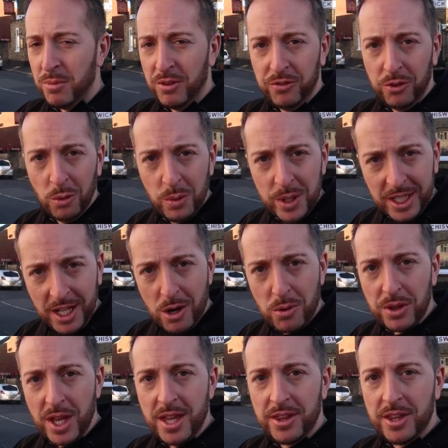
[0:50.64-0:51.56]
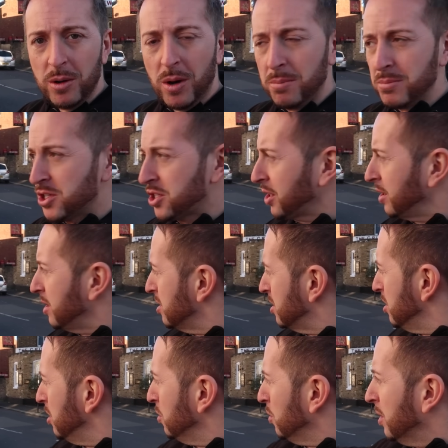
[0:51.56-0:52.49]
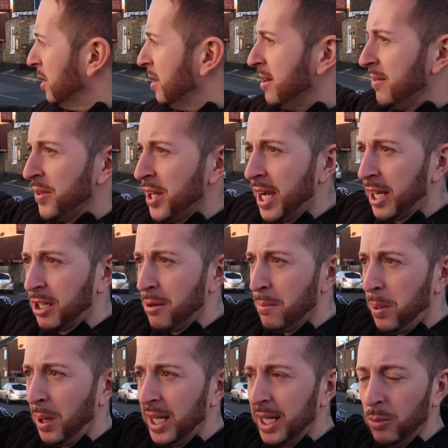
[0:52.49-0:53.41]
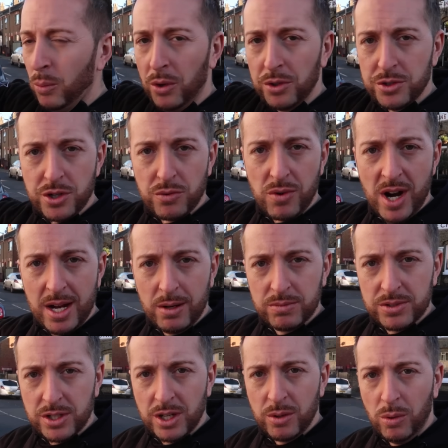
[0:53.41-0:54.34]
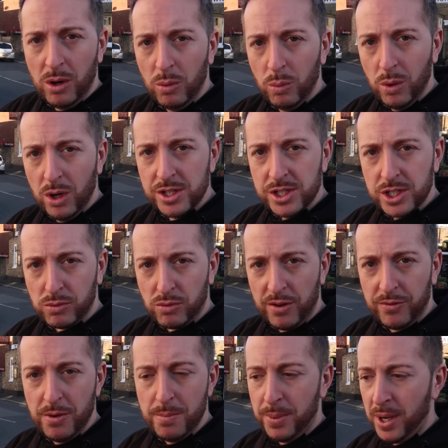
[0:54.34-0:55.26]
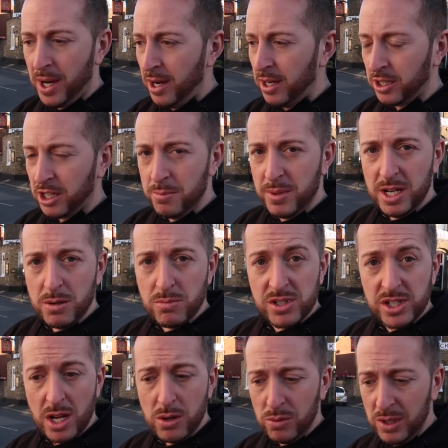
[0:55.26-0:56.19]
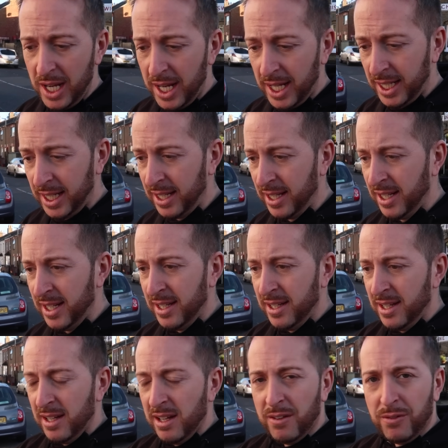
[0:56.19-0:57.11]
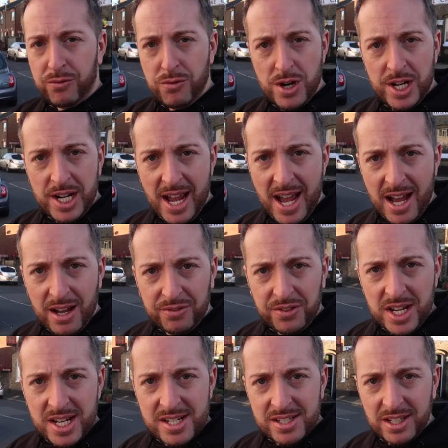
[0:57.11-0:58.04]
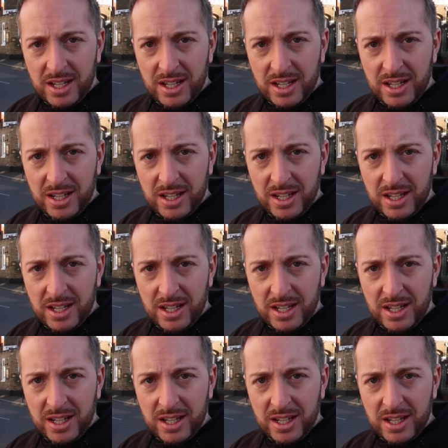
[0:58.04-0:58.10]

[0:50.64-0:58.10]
Before we go there, though, I'm just going to do a complete wander around what was Griffin Park. I mean, it was only 3.5 years